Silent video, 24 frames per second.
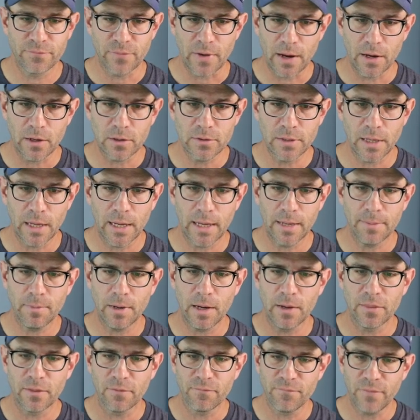the file name,
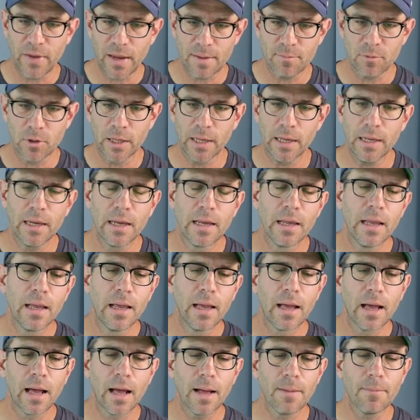and the family,
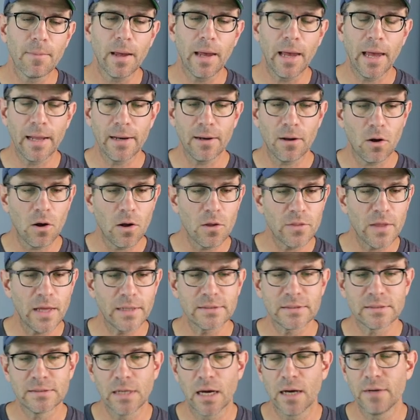um, and all
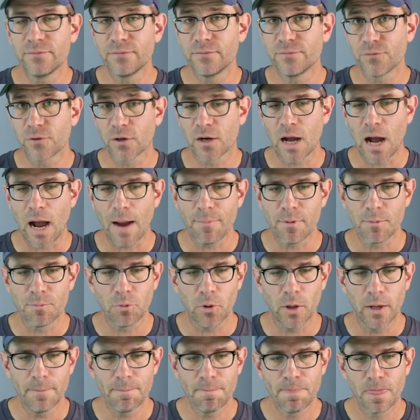that stuff for
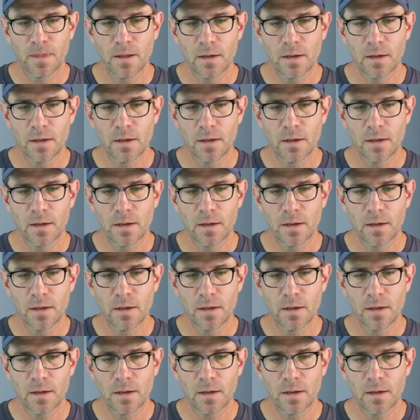copperplate.